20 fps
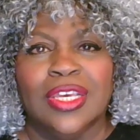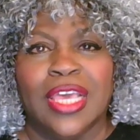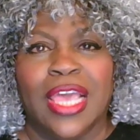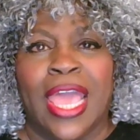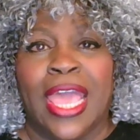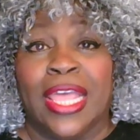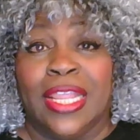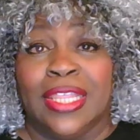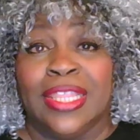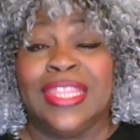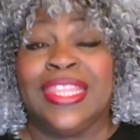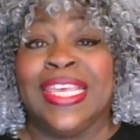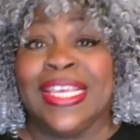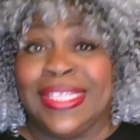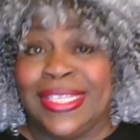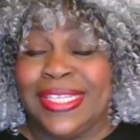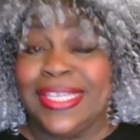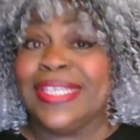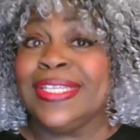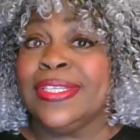and
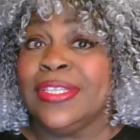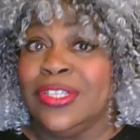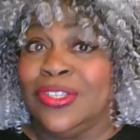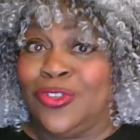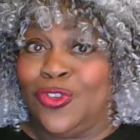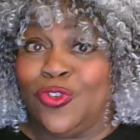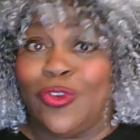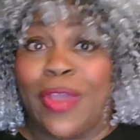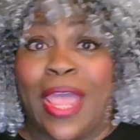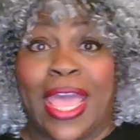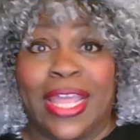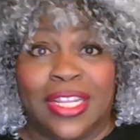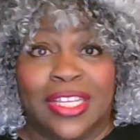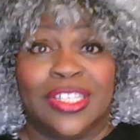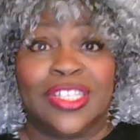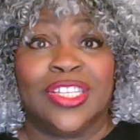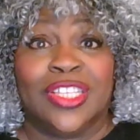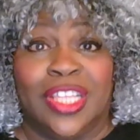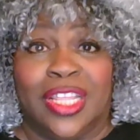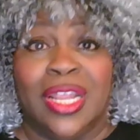this is a
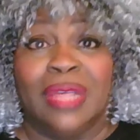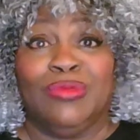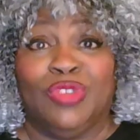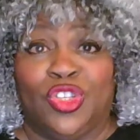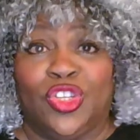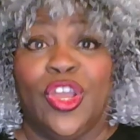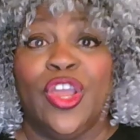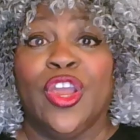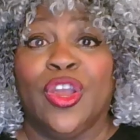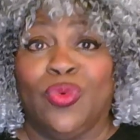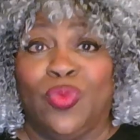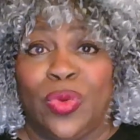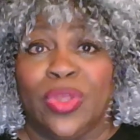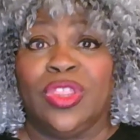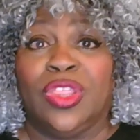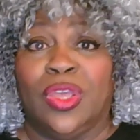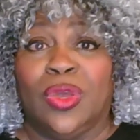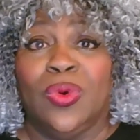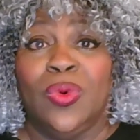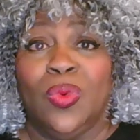strategy that I'm sharing
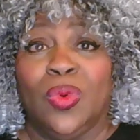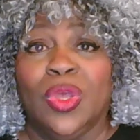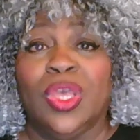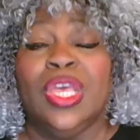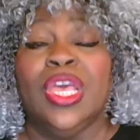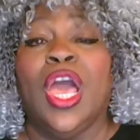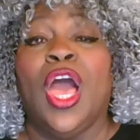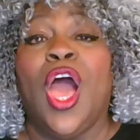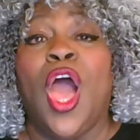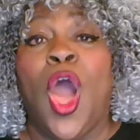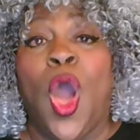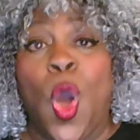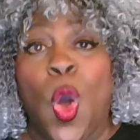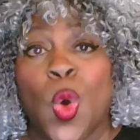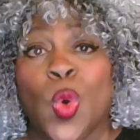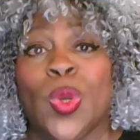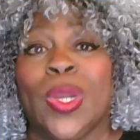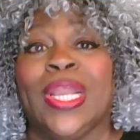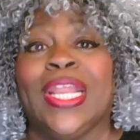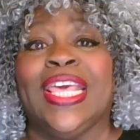with you,
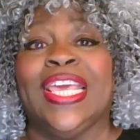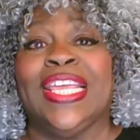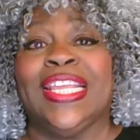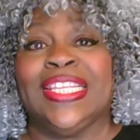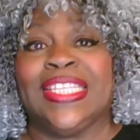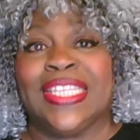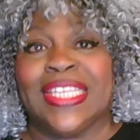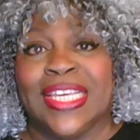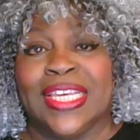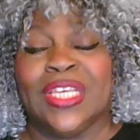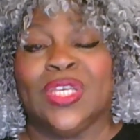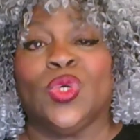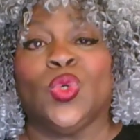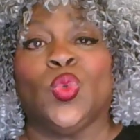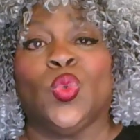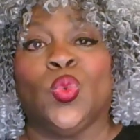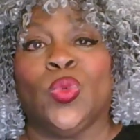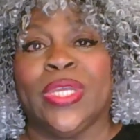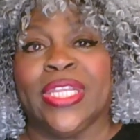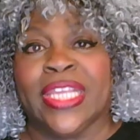only deal
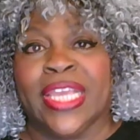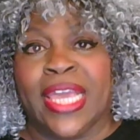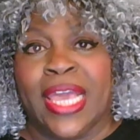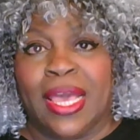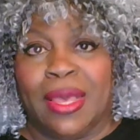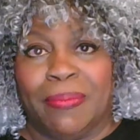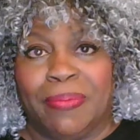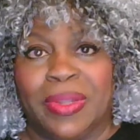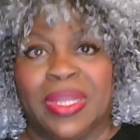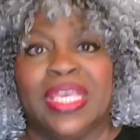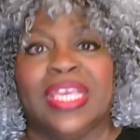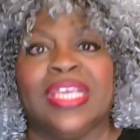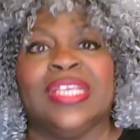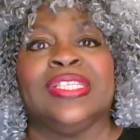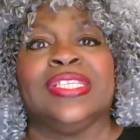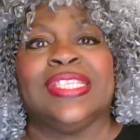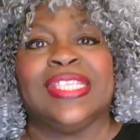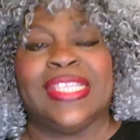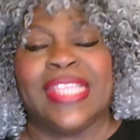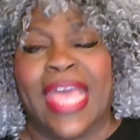with
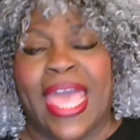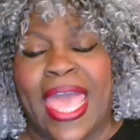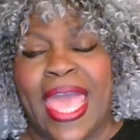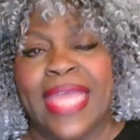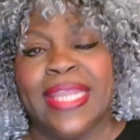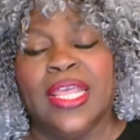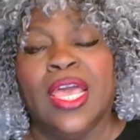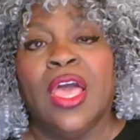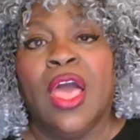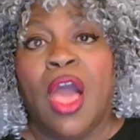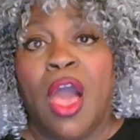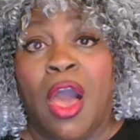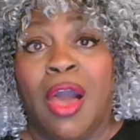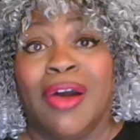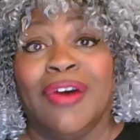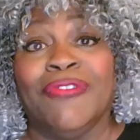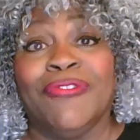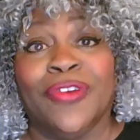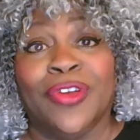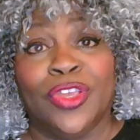companies that
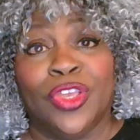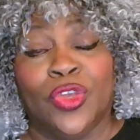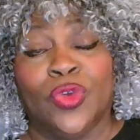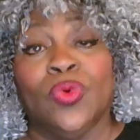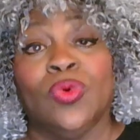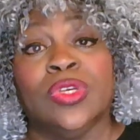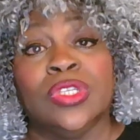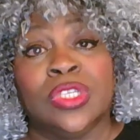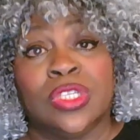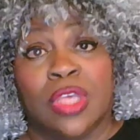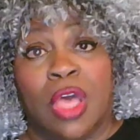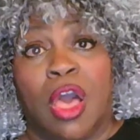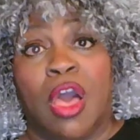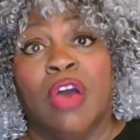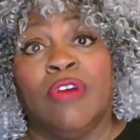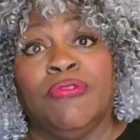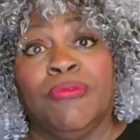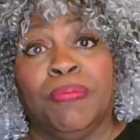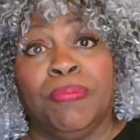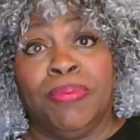offer you a
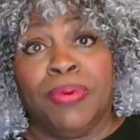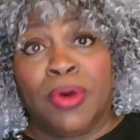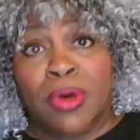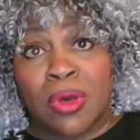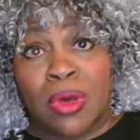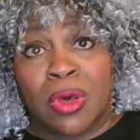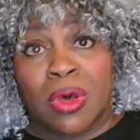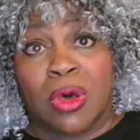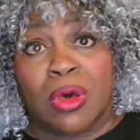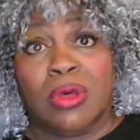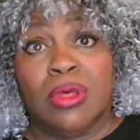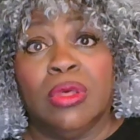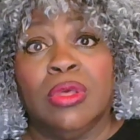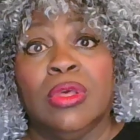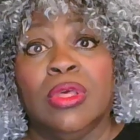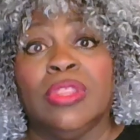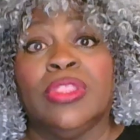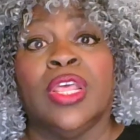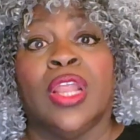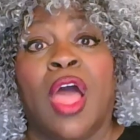soft pull,
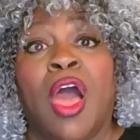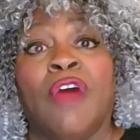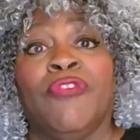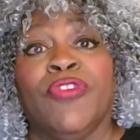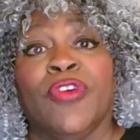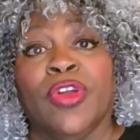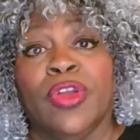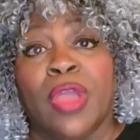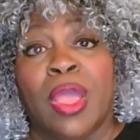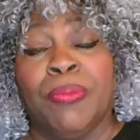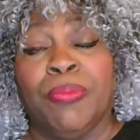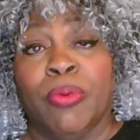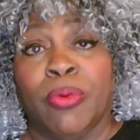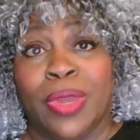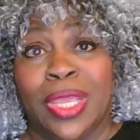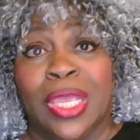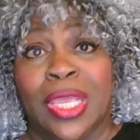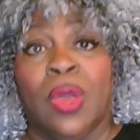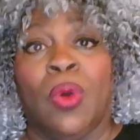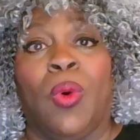that offer a
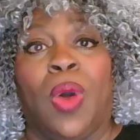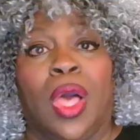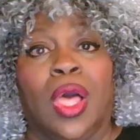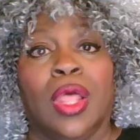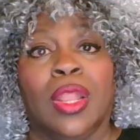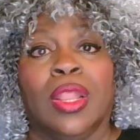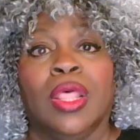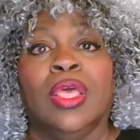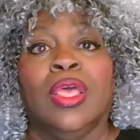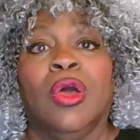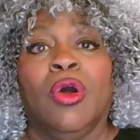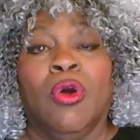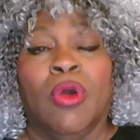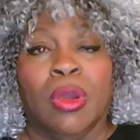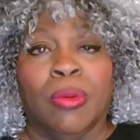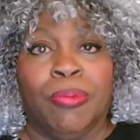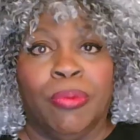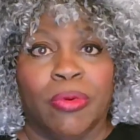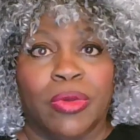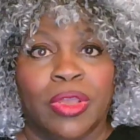pre-qual or
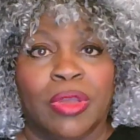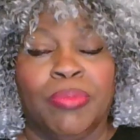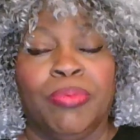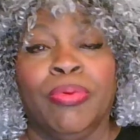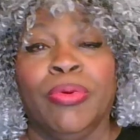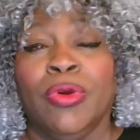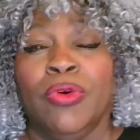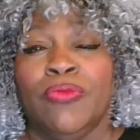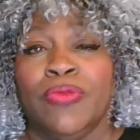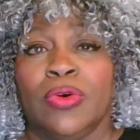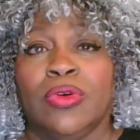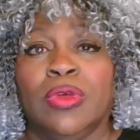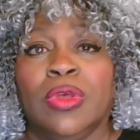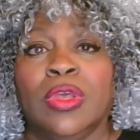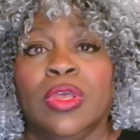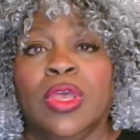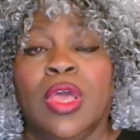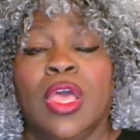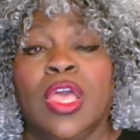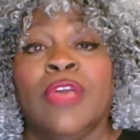a pre-approval.
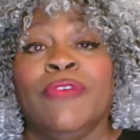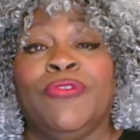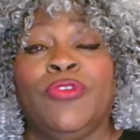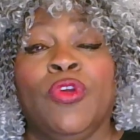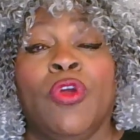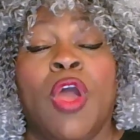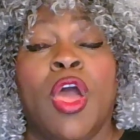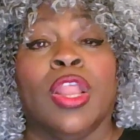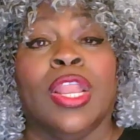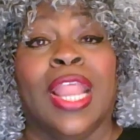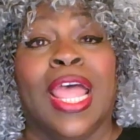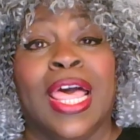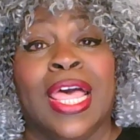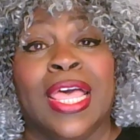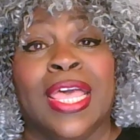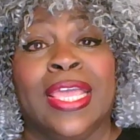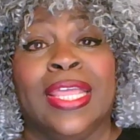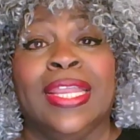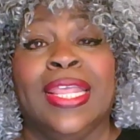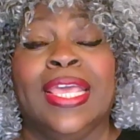If you're
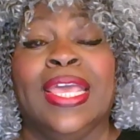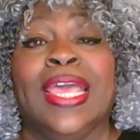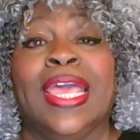online,